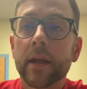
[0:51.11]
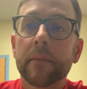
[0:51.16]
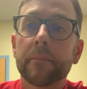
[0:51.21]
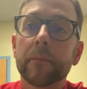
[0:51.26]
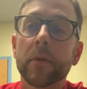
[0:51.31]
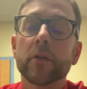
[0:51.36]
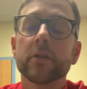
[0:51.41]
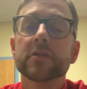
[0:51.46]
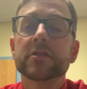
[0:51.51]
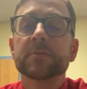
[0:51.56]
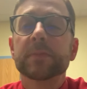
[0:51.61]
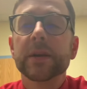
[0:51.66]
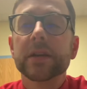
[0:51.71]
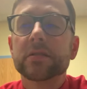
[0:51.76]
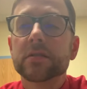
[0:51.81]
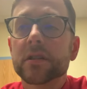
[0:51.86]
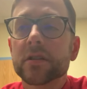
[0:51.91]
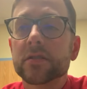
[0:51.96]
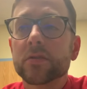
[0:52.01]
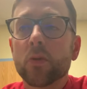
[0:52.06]
Motor
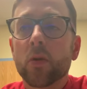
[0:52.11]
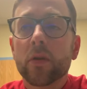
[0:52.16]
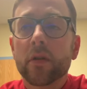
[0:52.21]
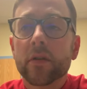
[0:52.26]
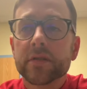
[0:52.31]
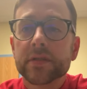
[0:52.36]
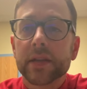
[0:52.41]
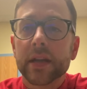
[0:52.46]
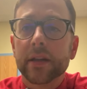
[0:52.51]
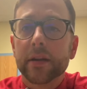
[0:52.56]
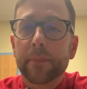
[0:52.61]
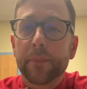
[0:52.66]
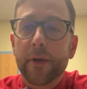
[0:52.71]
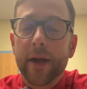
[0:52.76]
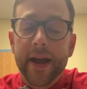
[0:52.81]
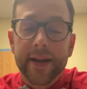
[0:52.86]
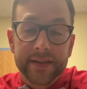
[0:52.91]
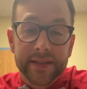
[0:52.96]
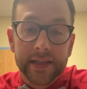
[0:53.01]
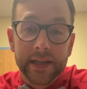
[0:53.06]
speech disorders and
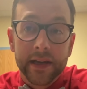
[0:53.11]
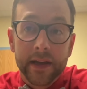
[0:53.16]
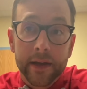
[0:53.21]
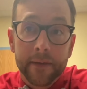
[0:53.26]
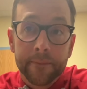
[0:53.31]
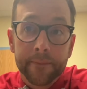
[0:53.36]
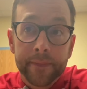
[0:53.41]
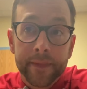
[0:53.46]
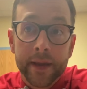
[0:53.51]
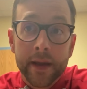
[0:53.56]
apraxia